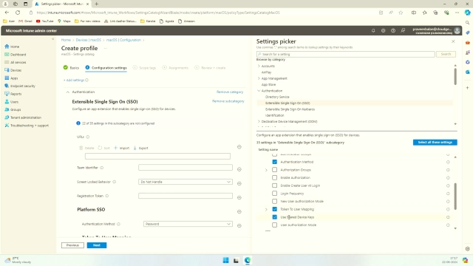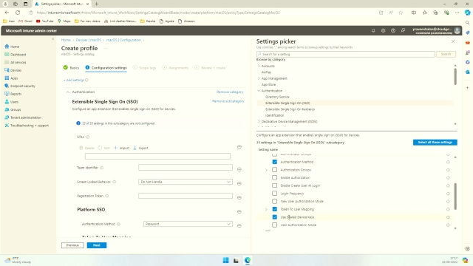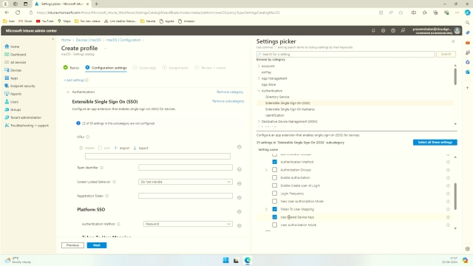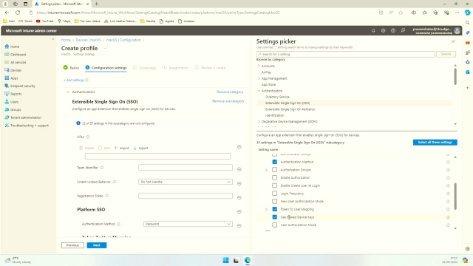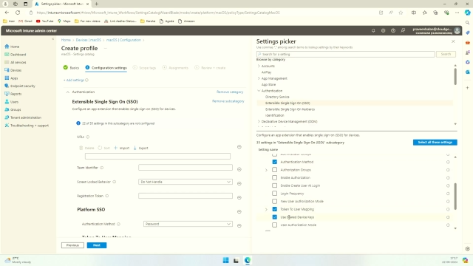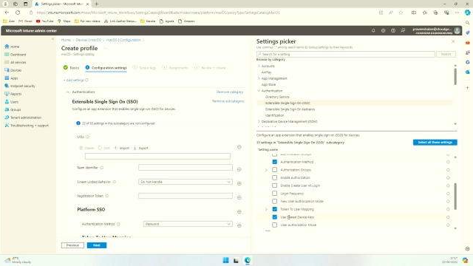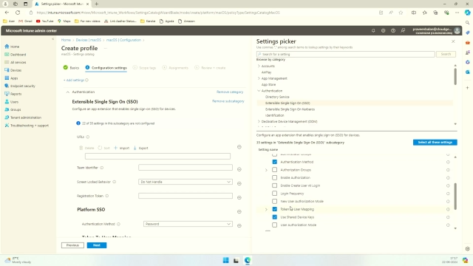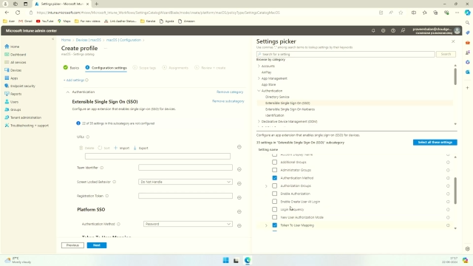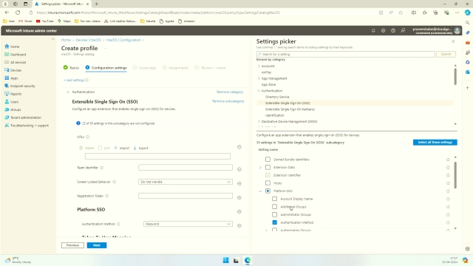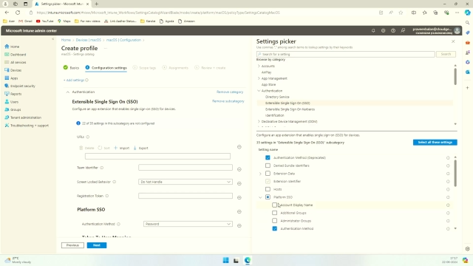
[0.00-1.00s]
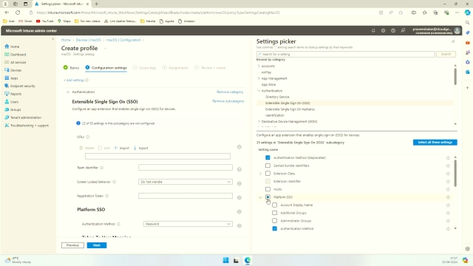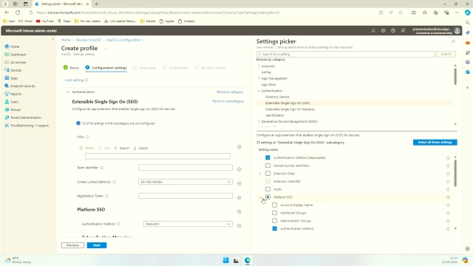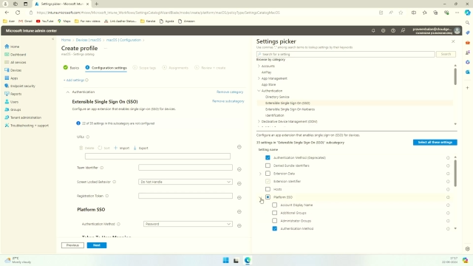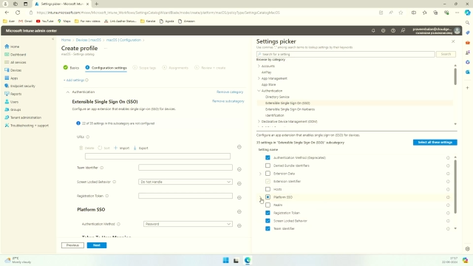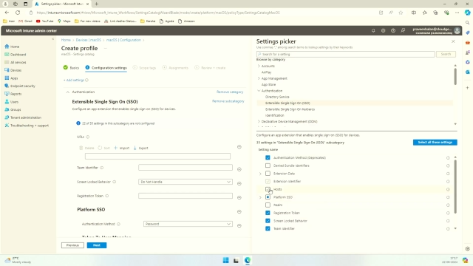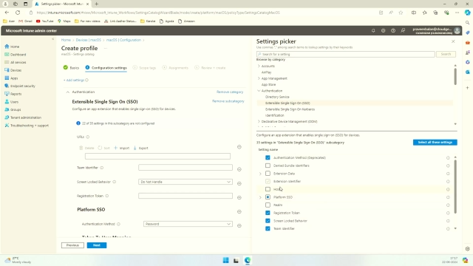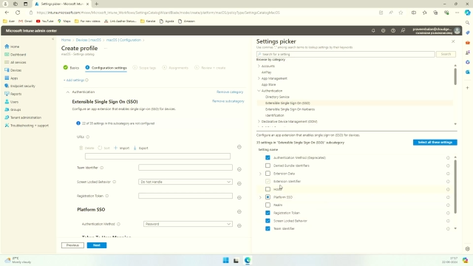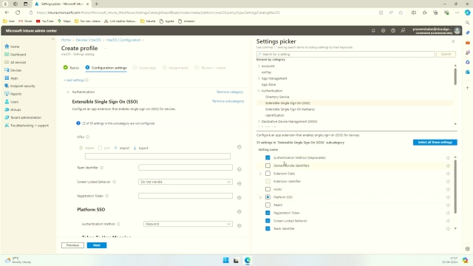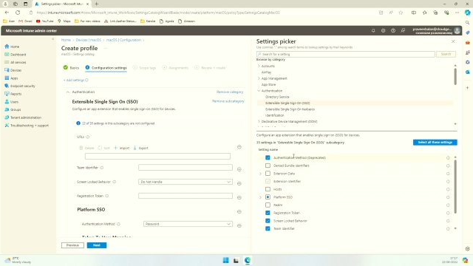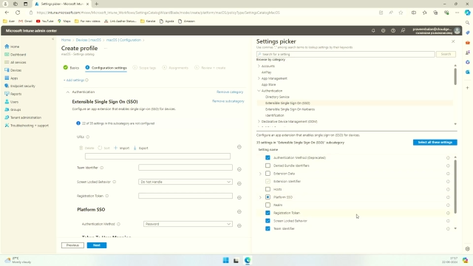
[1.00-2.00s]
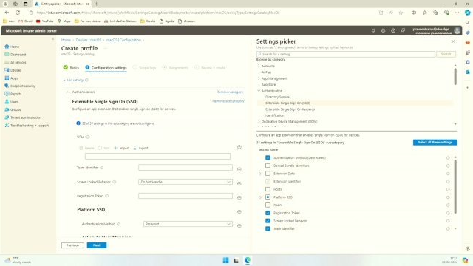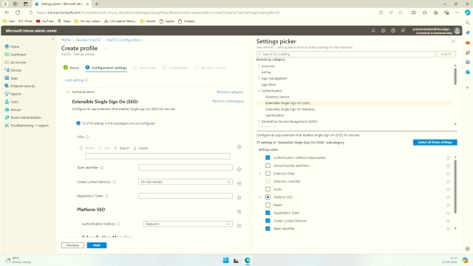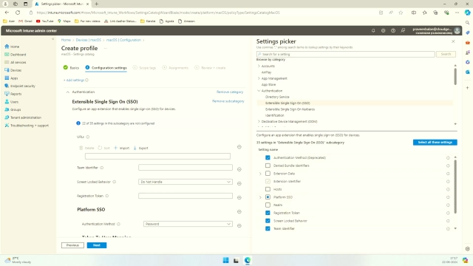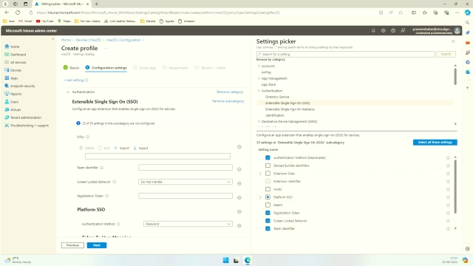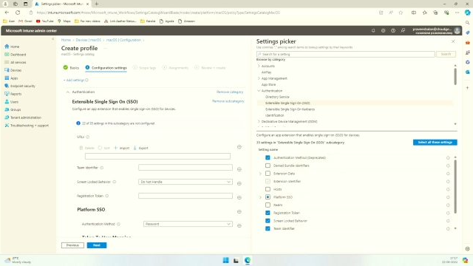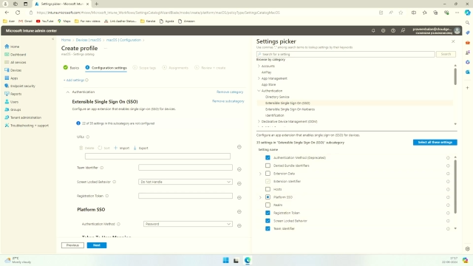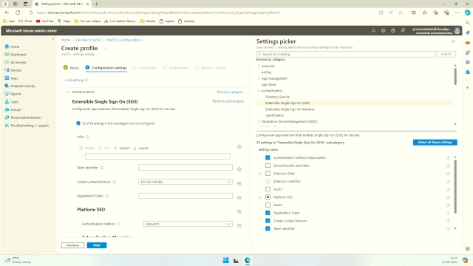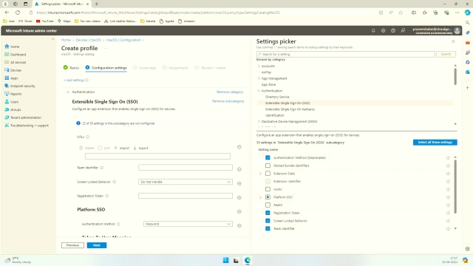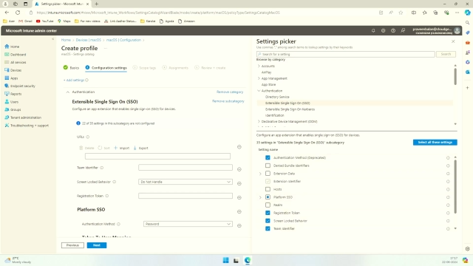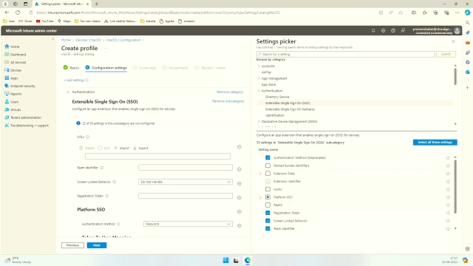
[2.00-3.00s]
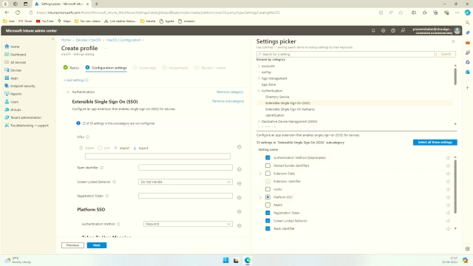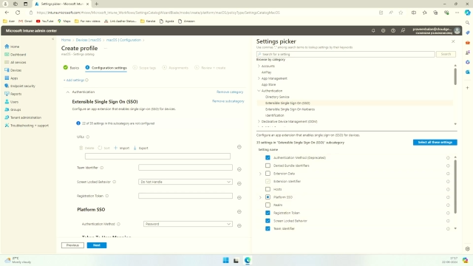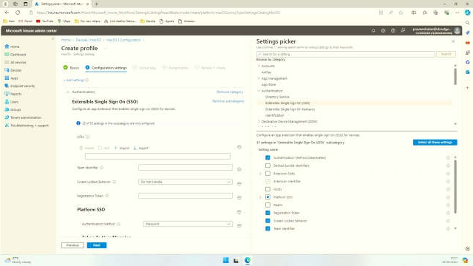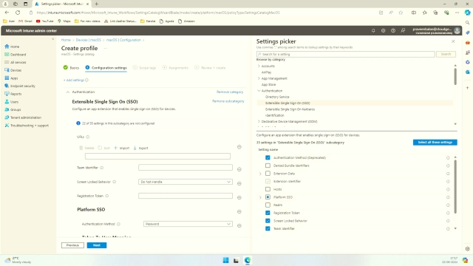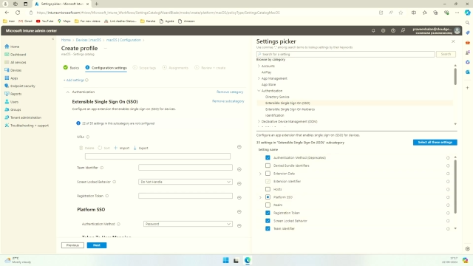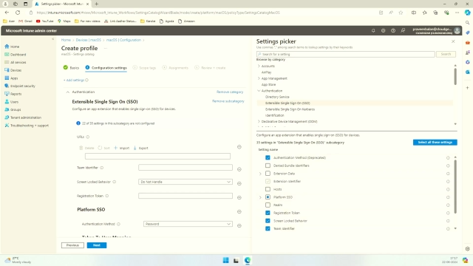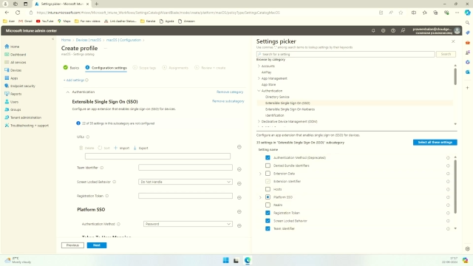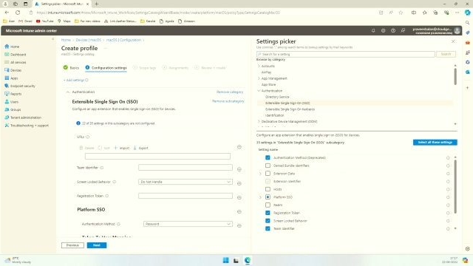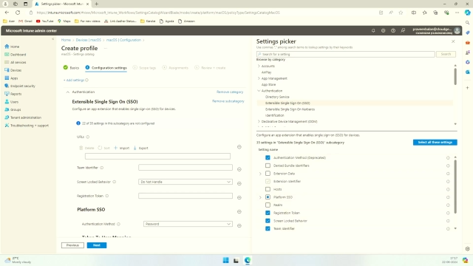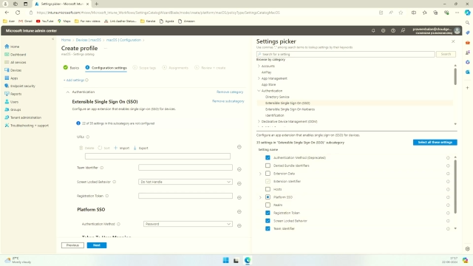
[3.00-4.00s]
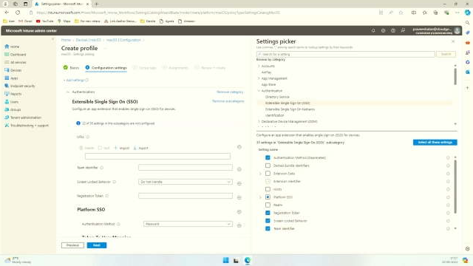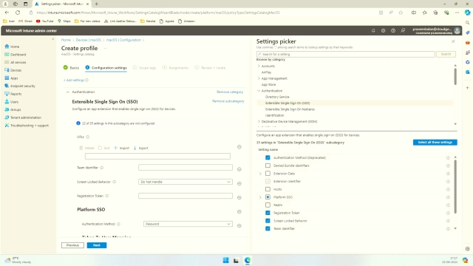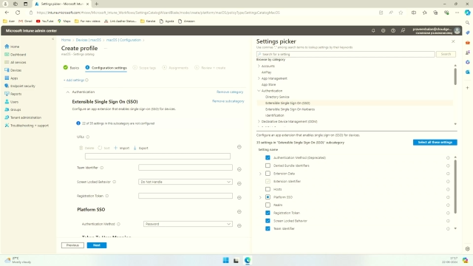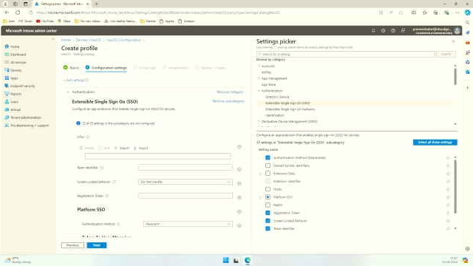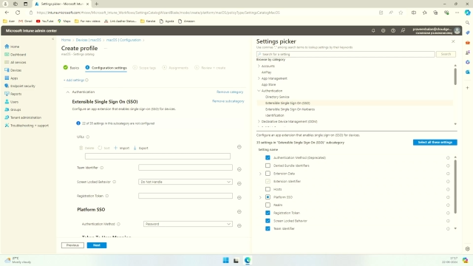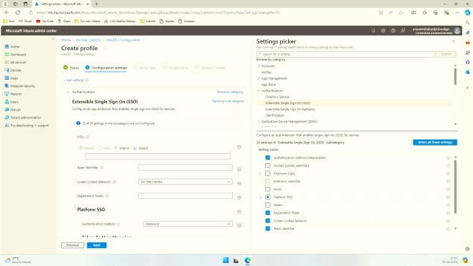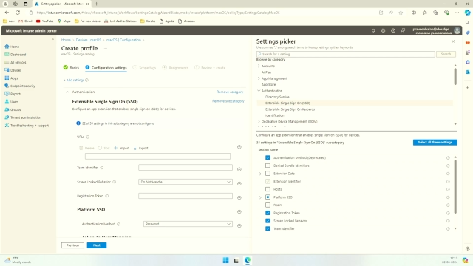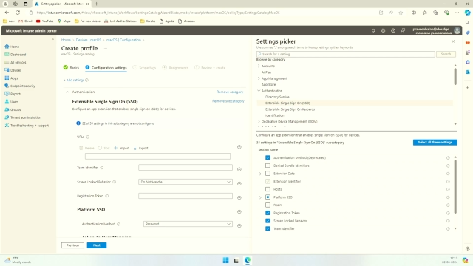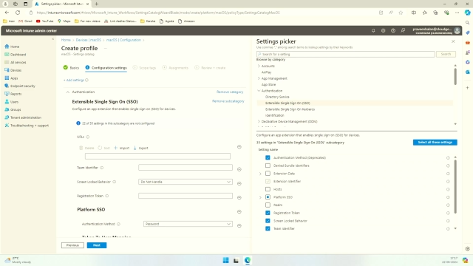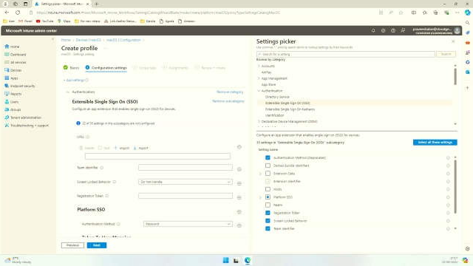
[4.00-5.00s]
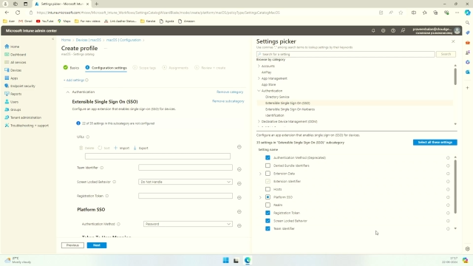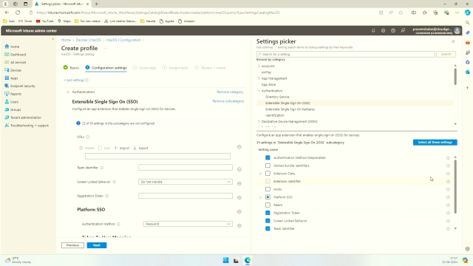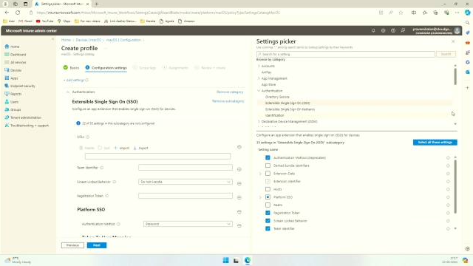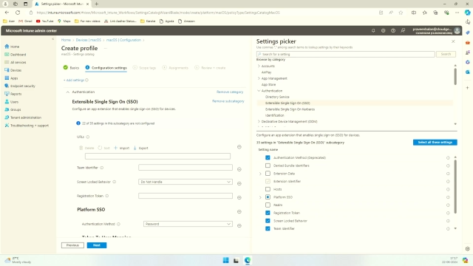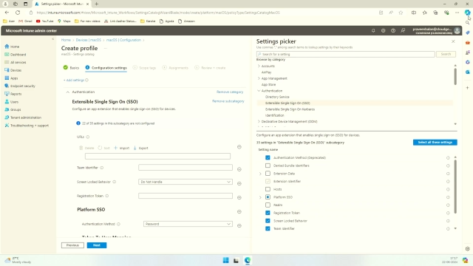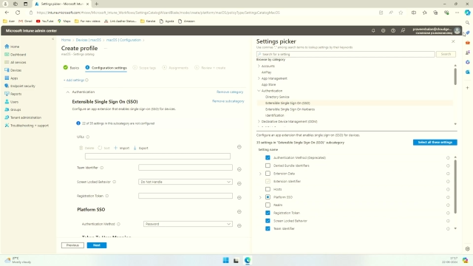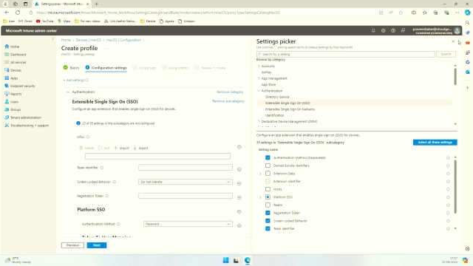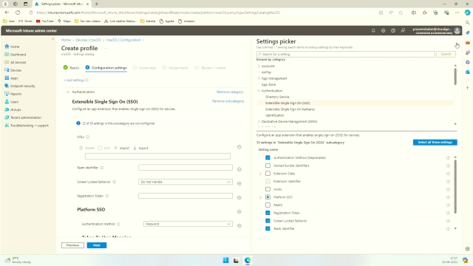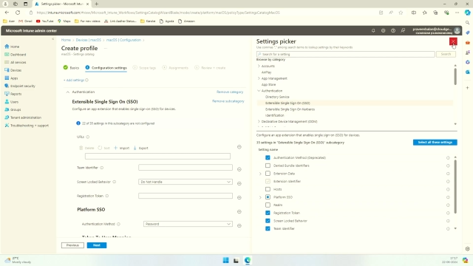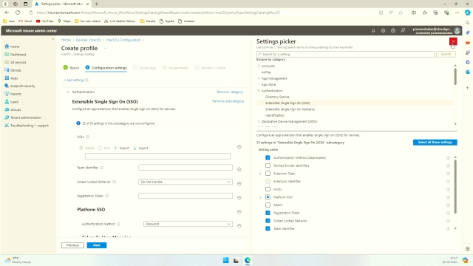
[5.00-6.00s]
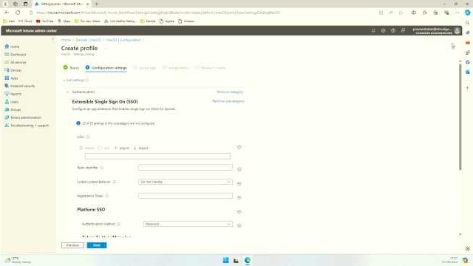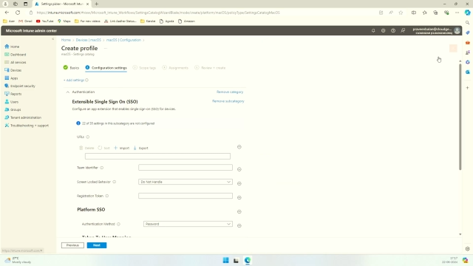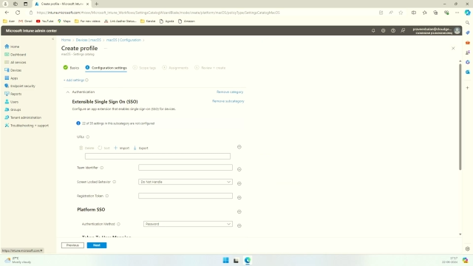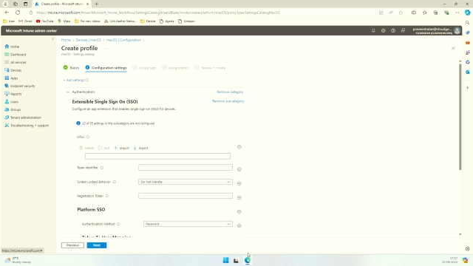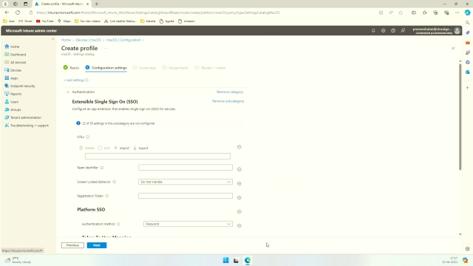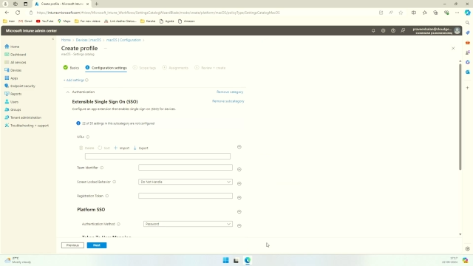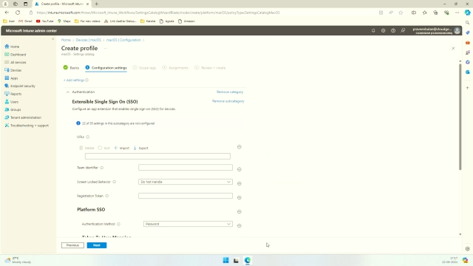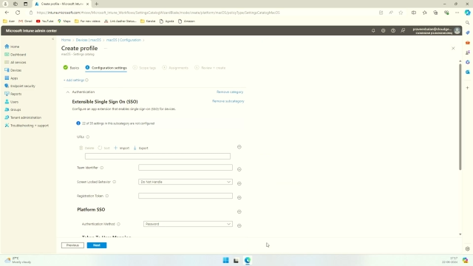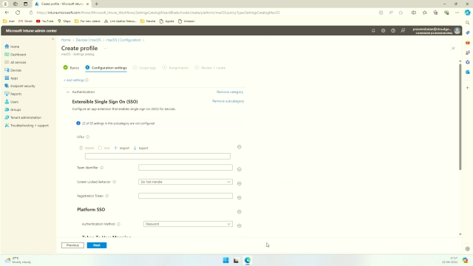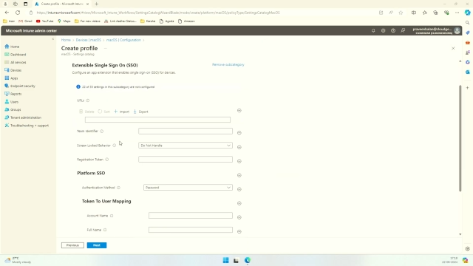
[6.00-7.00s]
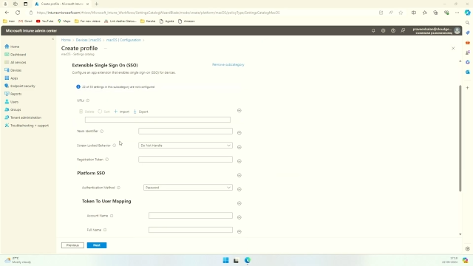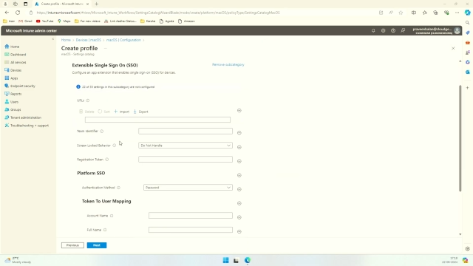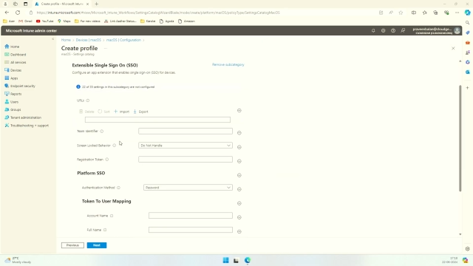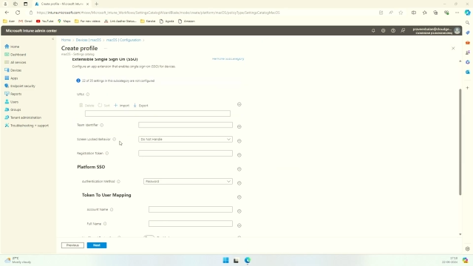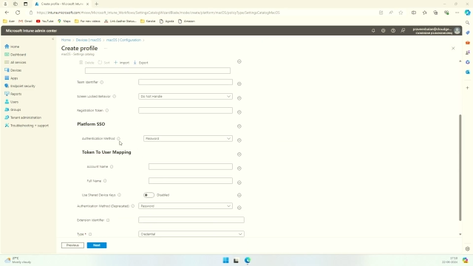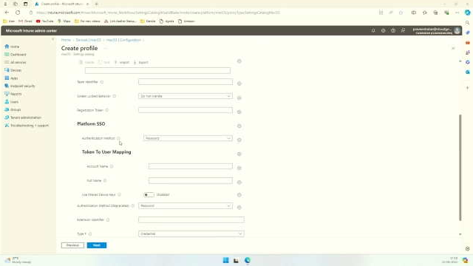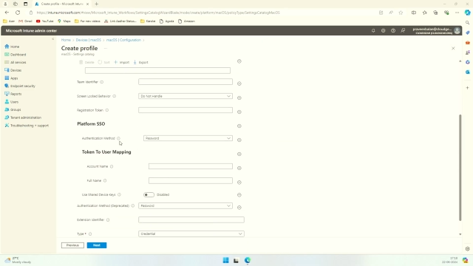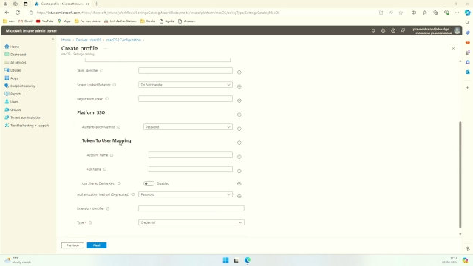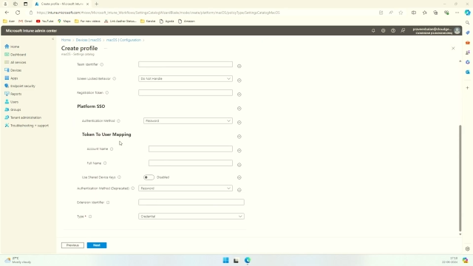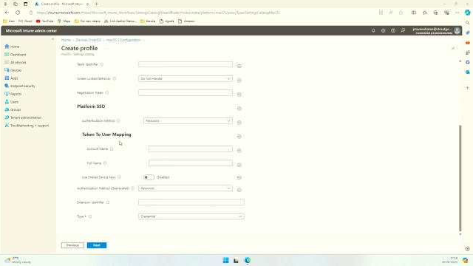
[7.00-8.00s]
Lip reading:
(no speaker visible)